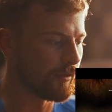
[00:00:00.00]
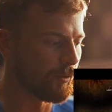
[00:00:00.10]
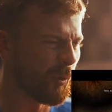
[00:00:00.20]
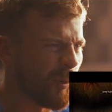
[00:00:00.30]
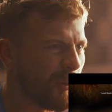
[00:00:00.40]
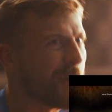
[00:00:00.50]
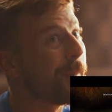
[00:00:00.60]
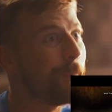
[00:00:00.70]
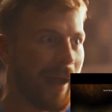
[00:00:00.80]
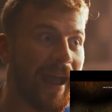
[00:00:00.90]
Or, or
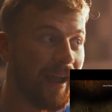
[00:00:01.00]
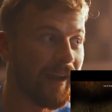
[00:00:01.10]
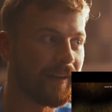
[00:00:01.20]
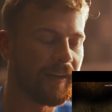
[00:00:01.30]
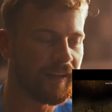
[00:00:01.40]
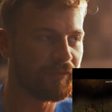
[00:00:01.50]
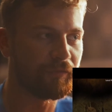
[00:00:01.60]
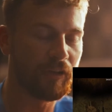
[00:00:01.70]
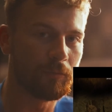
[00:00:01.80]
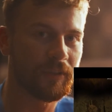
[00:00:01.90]
bad a
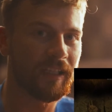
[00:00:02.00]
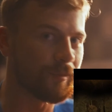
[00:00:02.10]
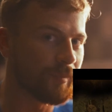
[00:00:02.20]
film can